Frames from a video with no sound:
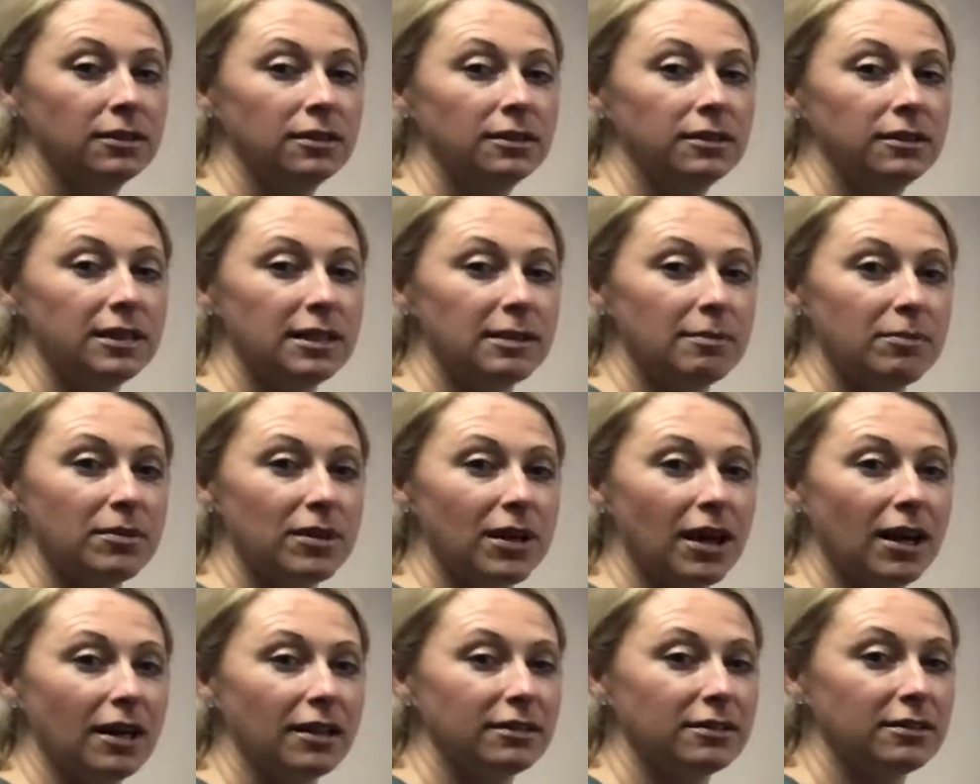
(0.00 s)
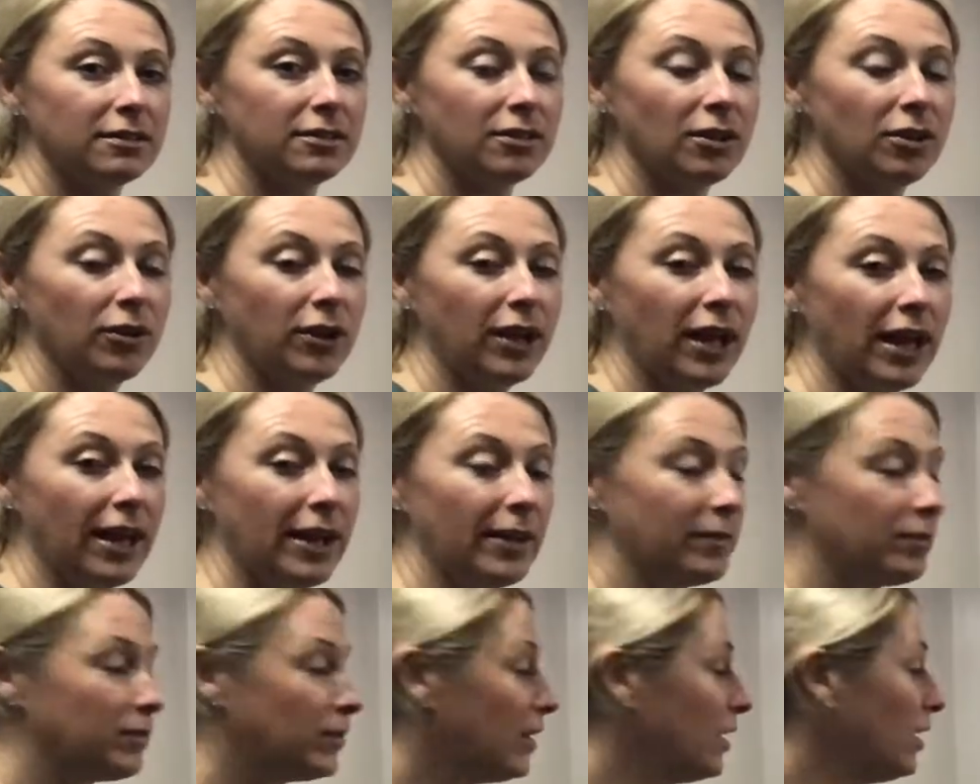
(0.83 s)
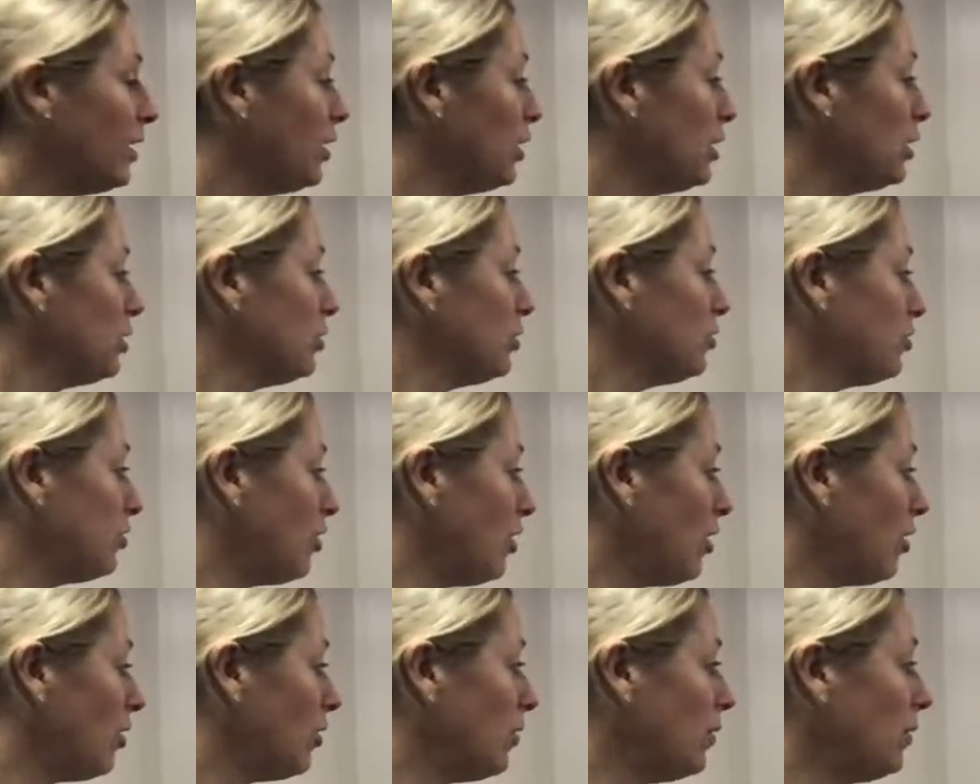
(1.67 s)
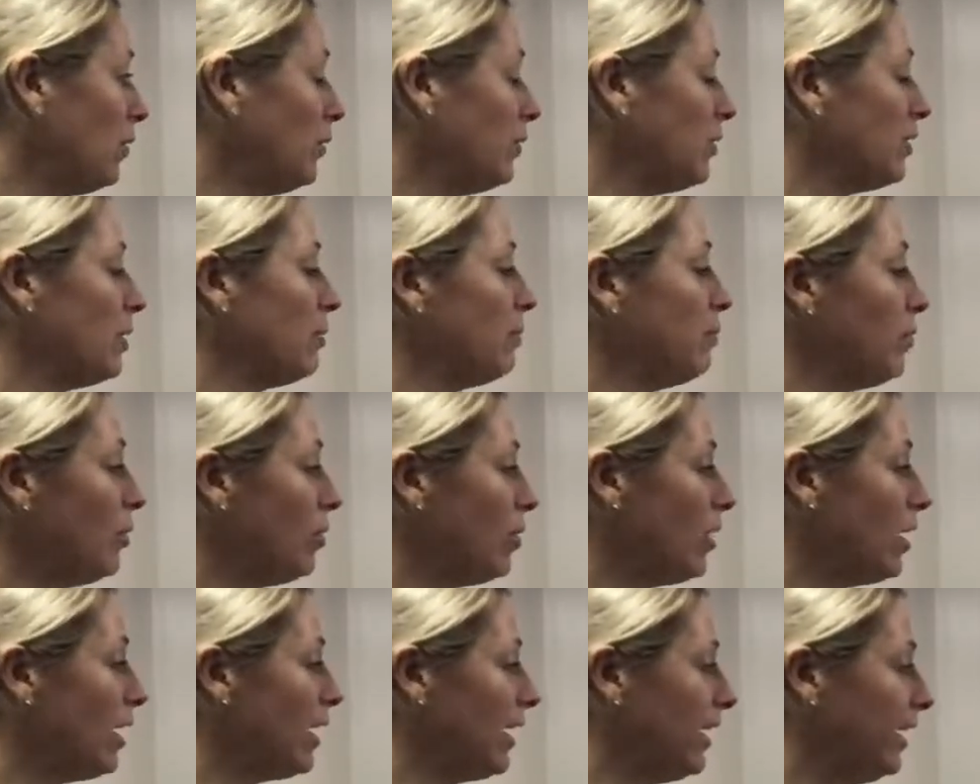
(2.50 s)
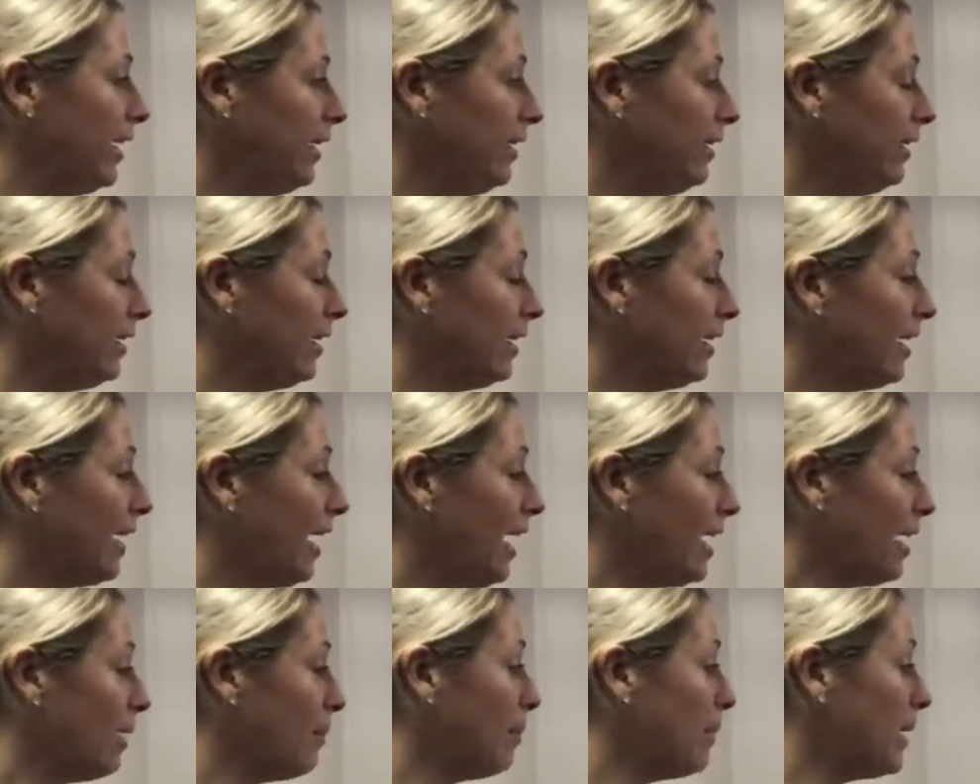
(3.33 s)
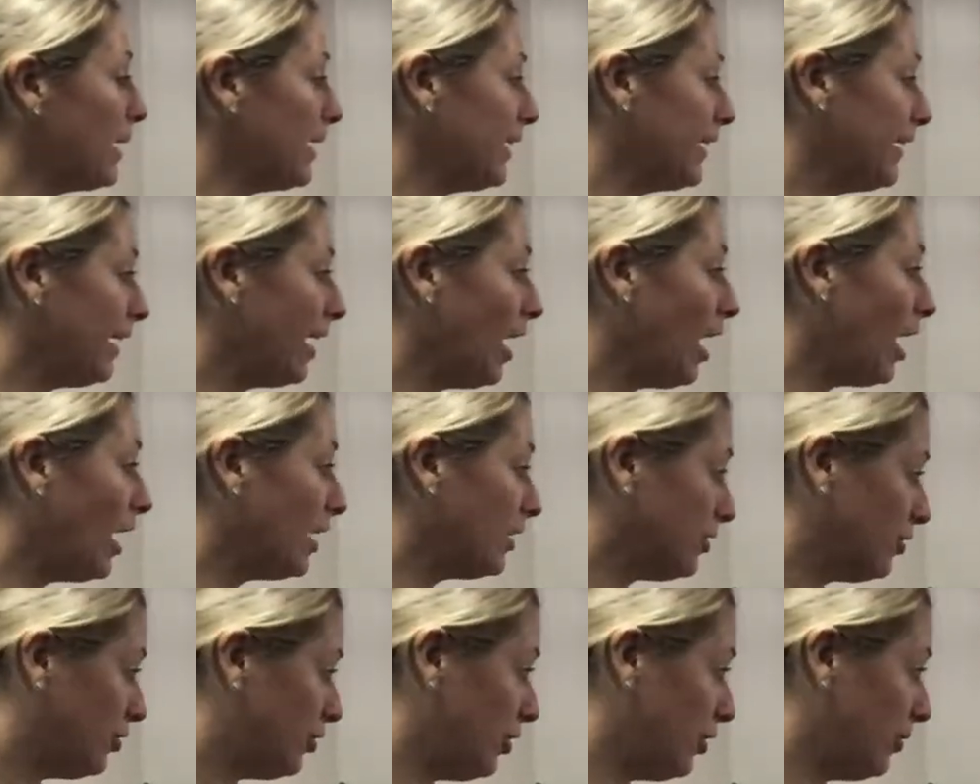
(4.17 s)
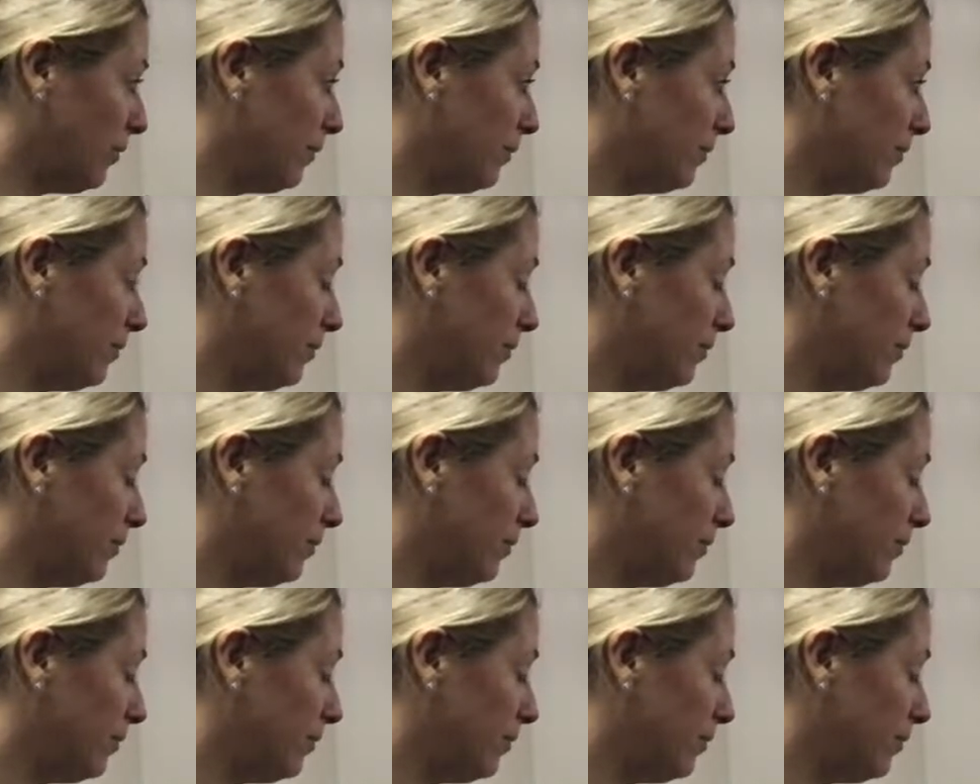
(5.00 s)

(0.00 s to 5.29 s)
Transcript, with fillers: Nice. Deep thoughts. Okay. So the boy got a bunny costume.